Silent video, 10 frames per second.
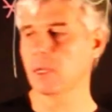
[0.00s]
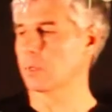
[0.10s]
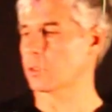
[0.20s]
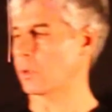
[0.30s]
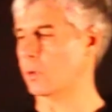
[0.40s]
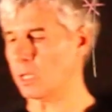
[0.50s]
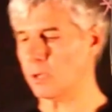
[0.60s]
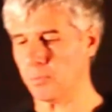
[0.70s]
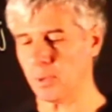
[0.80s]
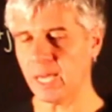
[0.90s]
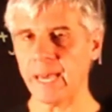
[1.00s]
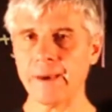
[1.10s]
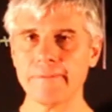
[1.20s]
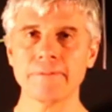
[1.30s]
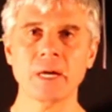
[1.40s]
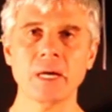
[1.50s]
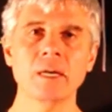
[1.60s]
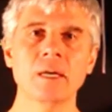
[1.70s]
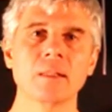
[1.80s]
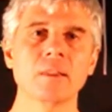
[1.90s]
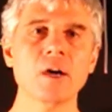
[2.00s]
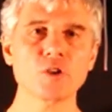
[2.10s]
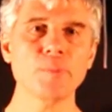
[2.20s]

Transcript: So if we have large